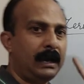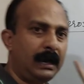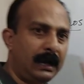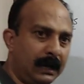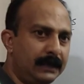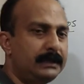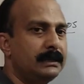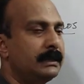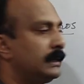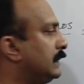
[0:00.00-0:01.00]
And
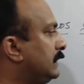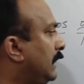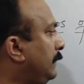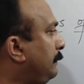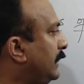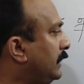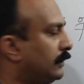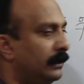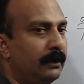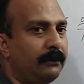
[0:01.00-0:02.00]
that
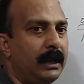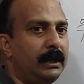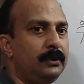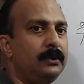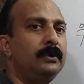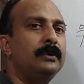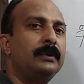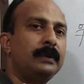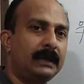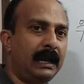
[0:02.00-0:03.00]
particular
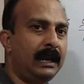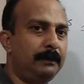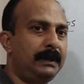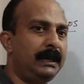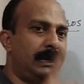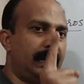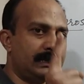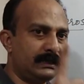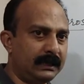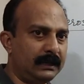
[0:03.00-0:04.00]
value can be a
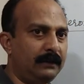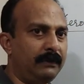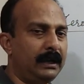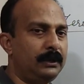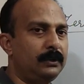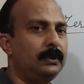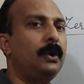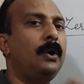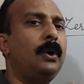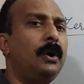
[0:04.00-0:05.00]
single
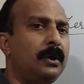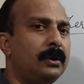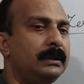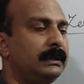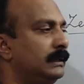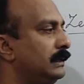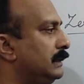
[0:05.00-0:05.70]
value or